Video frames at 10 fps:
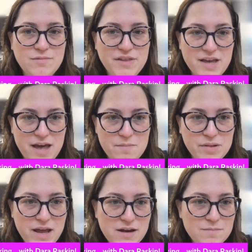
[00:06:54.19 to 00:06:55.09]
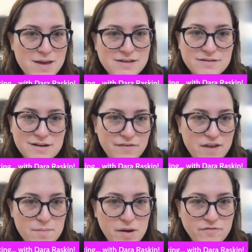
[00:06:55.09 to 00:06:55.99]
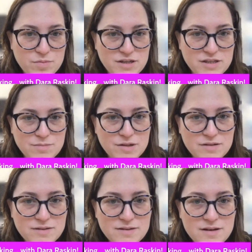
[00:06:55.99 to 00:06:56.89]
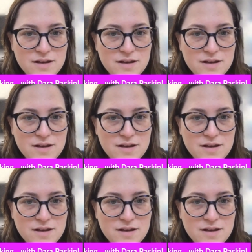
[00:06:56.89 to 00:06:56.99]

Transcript: with a game plan based on the above principles,